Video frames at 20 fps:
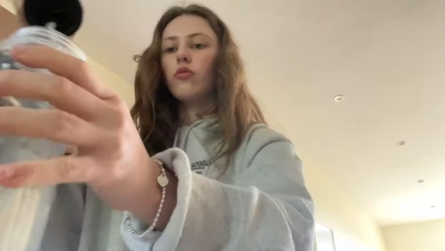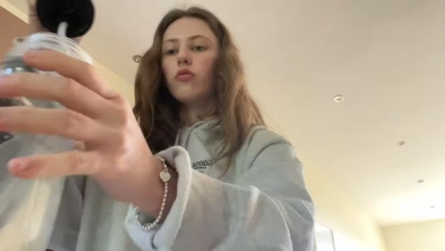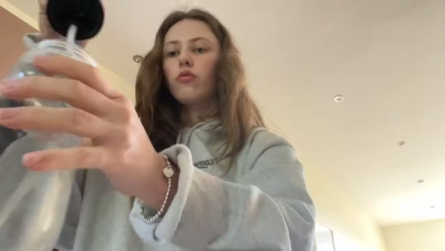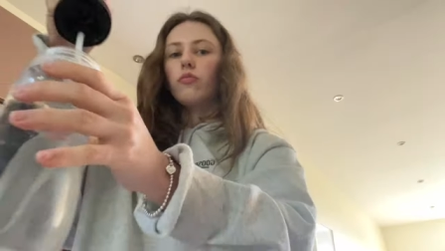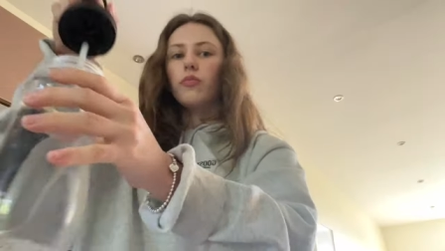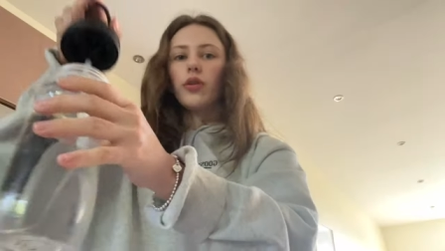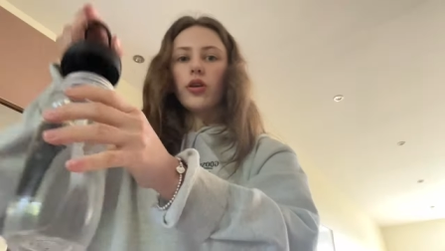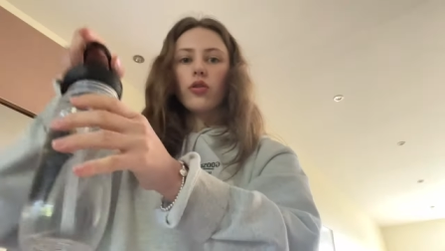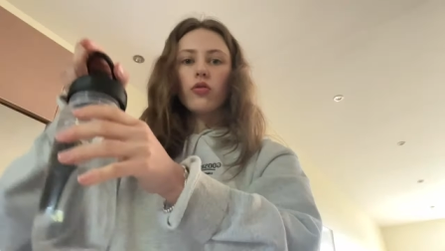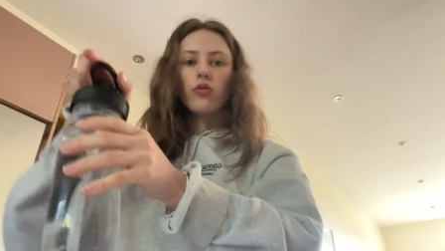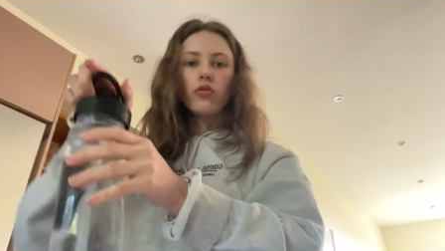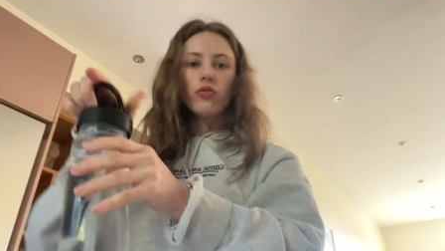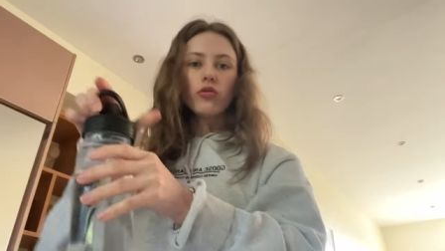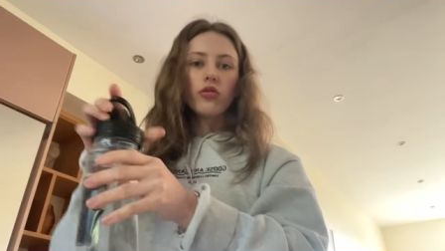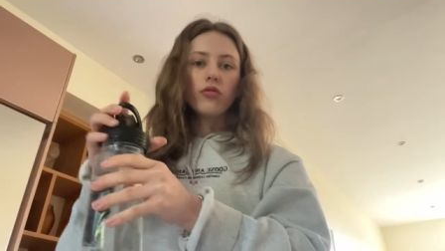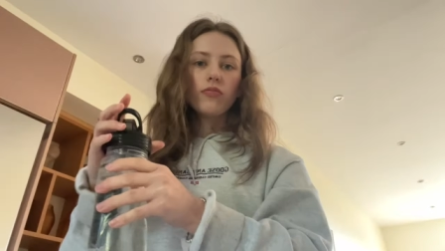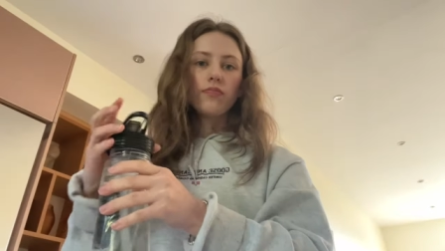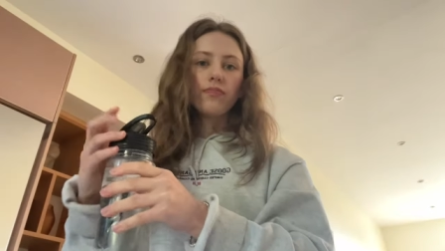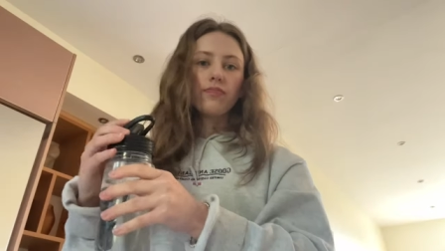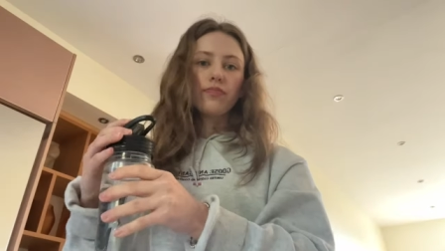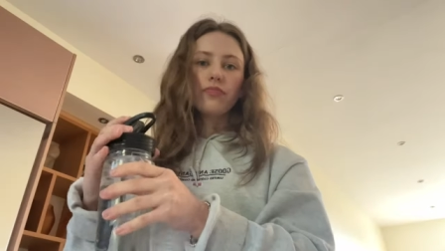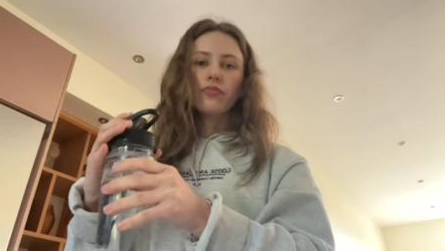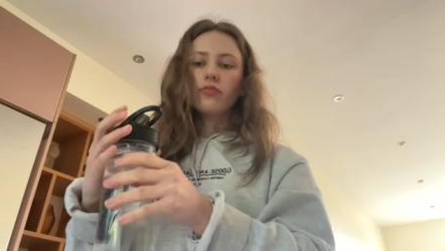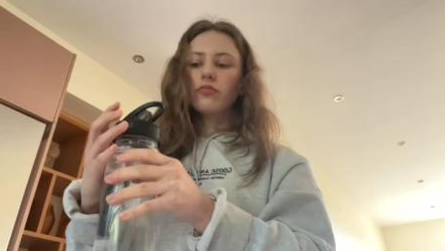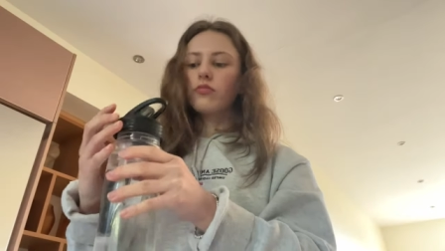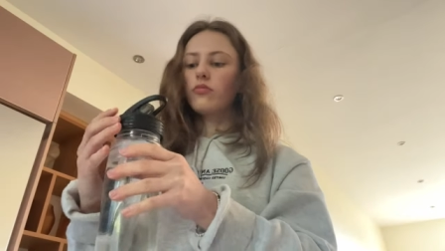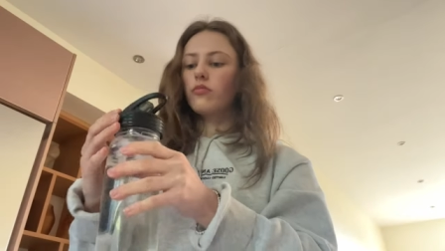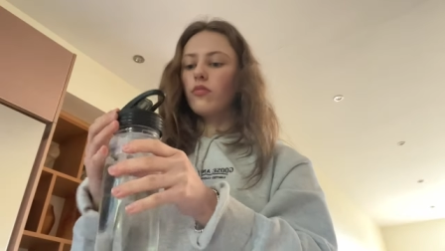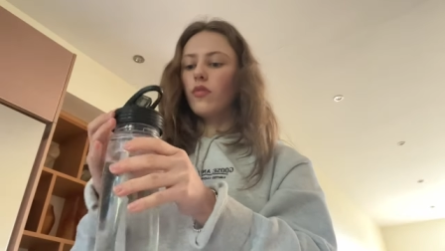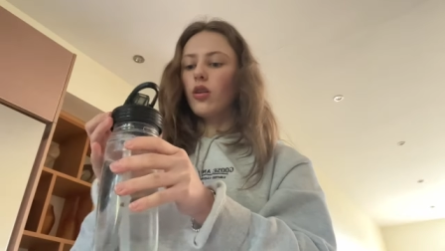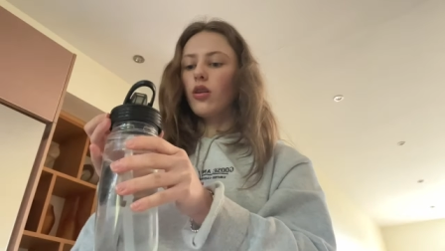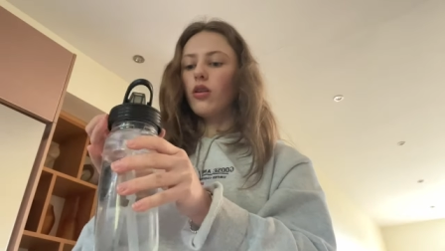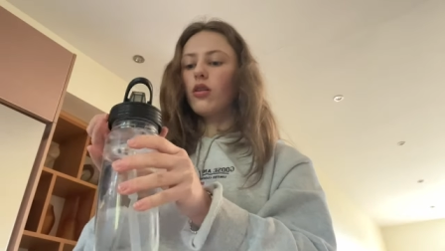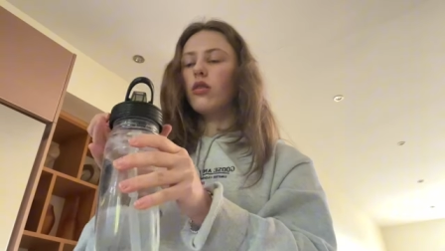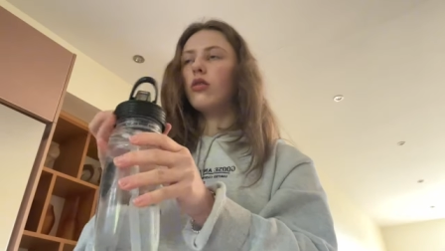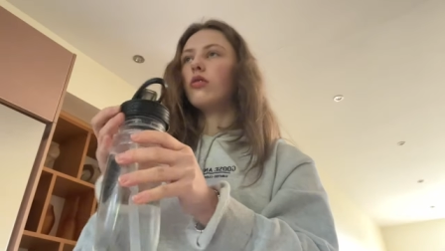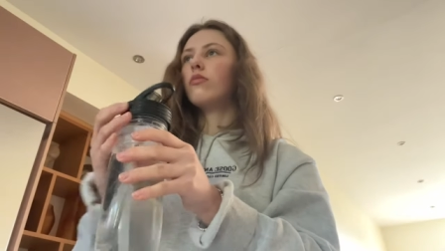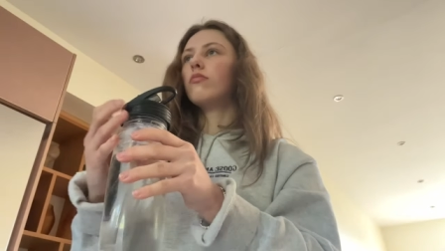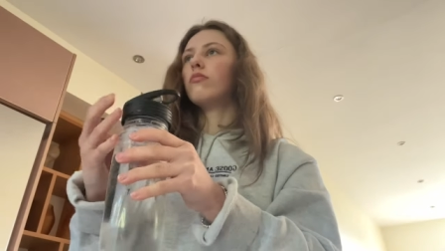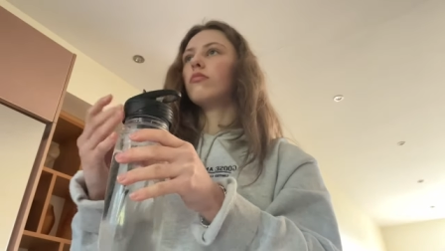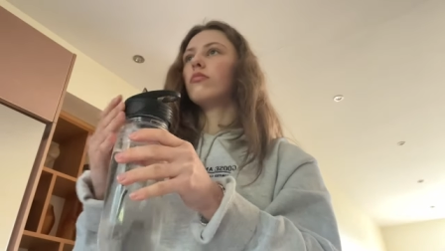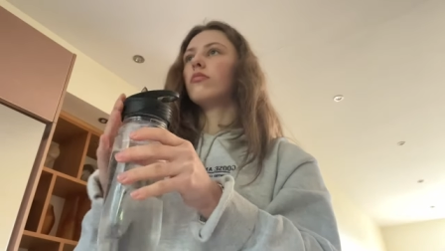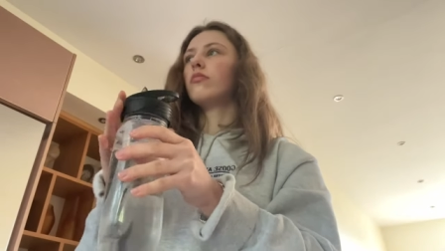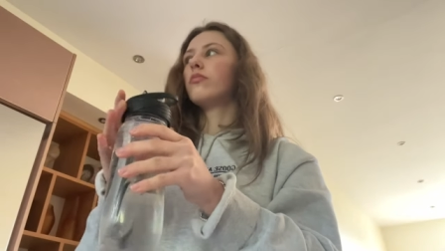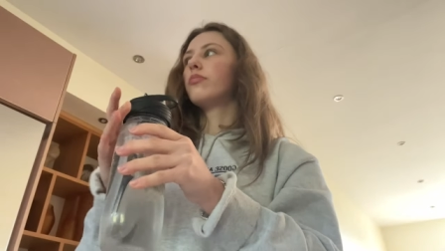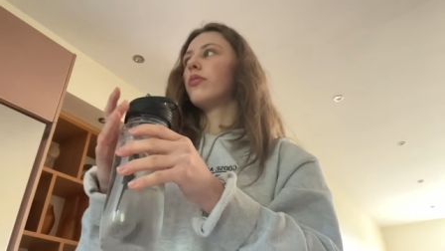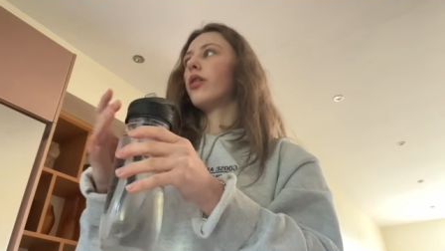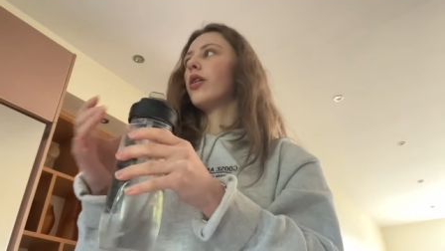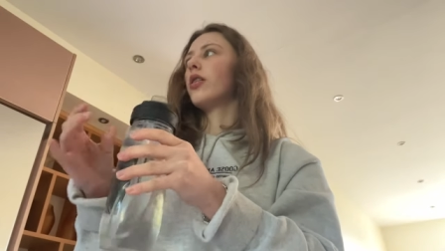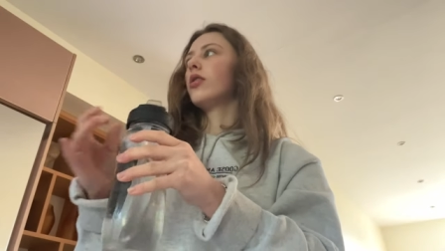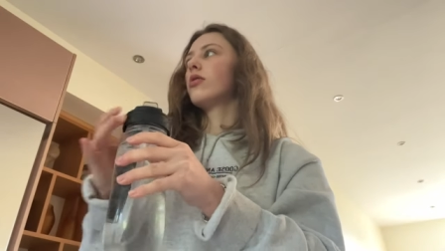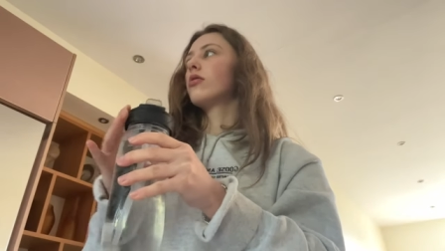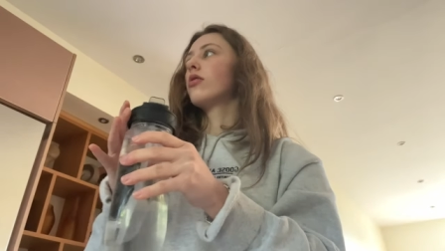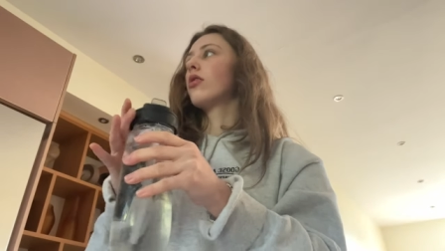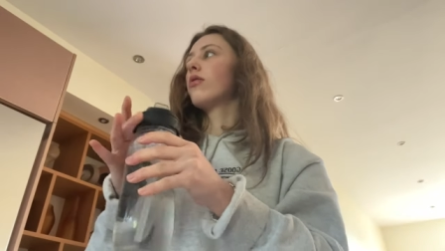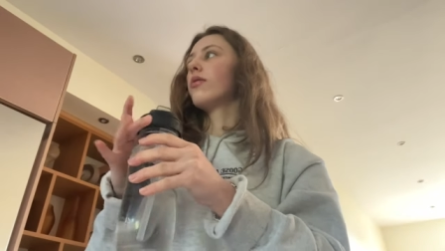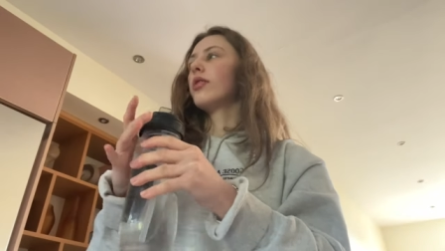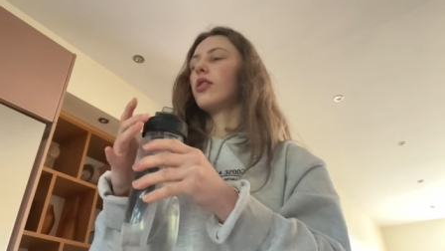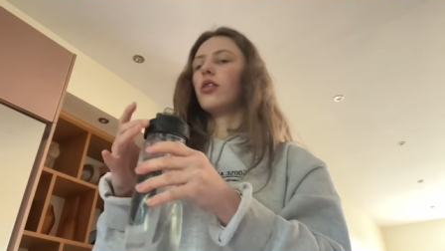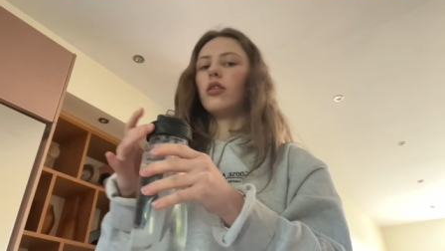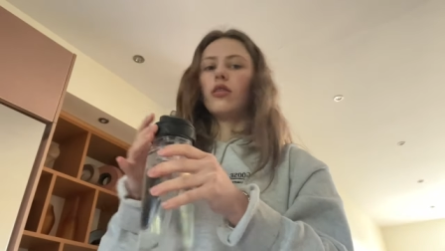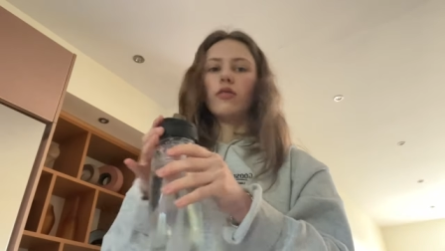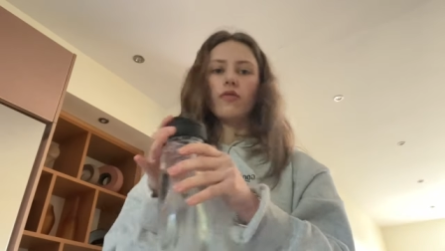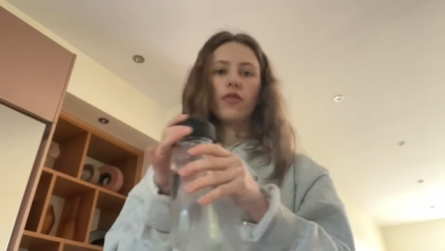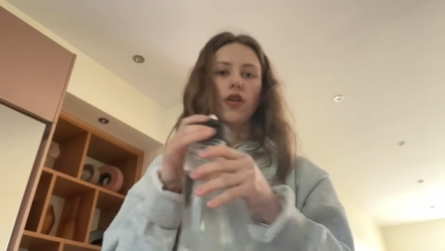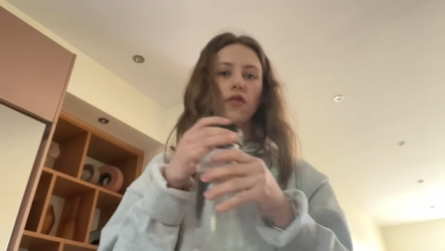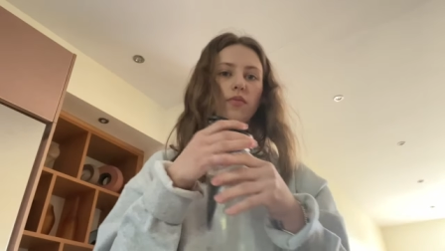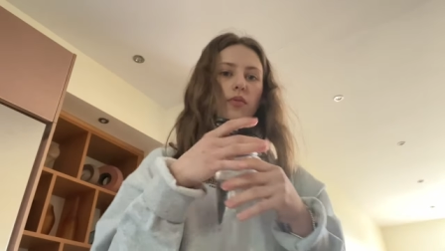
Oh my god. Um, but I need to go in like five